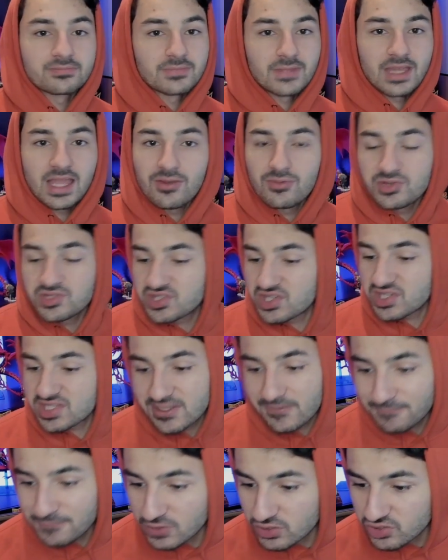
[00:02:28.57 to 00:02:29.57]
it was just a
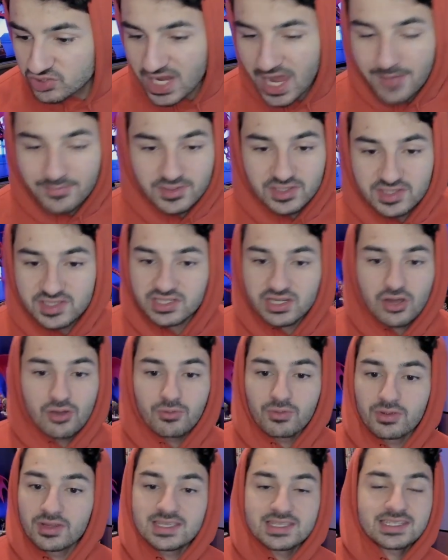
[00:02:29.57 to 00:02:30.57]
few chapters ago
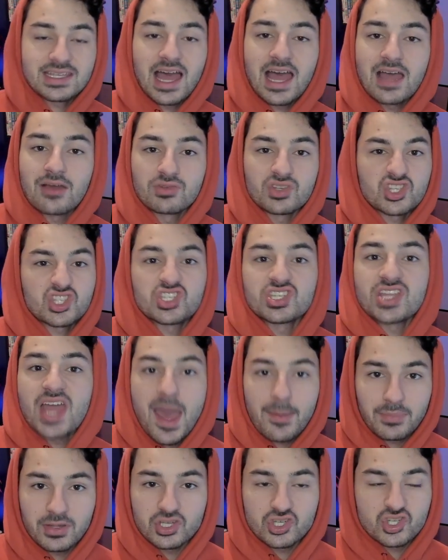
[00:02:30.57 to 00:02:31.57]
where this guy was
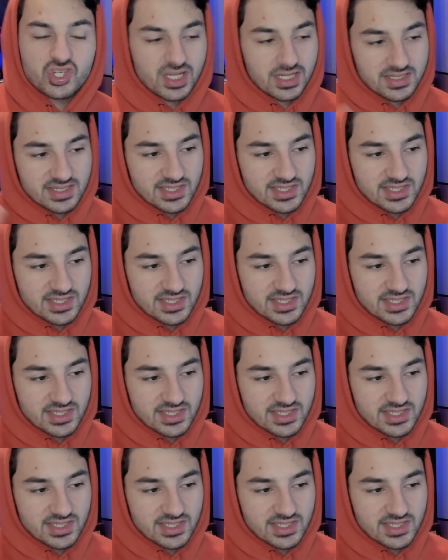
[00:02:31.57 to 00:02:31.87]
snapping shit.